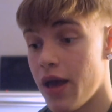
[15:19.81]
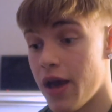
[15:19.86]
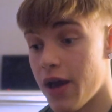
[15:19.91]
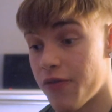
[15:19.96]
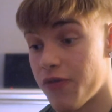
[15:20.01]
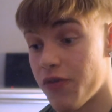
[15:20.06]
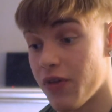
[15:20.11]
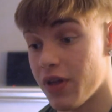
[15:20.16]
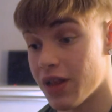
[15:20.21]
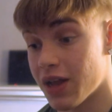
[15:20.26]
I
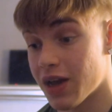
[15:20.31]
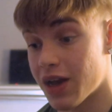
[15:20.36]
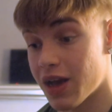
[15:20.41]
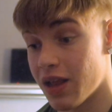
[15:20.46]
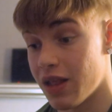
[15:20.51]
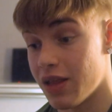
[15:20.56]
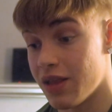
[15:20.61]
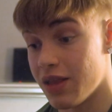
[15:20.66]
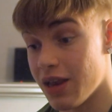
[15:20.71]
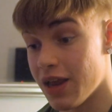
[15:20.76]
feel like
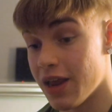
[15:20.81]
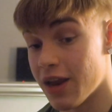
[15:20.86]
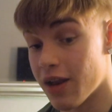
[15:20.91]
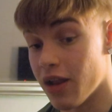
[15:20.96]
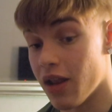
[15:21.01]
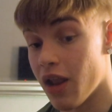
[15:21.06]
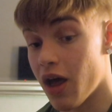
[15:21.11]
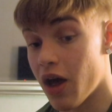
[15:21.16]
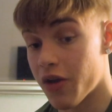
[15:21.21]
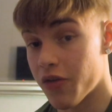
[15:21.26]
I need
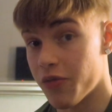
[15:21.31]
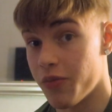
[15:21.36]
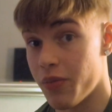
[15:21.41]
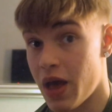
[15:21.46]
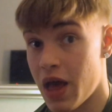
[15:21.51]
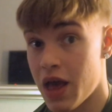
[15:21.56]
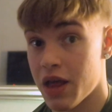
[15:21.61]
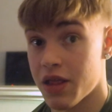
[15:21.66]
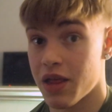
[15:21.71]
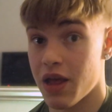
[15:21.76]
a lot of
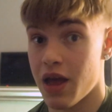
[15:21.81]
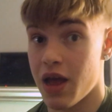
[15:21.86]
mass,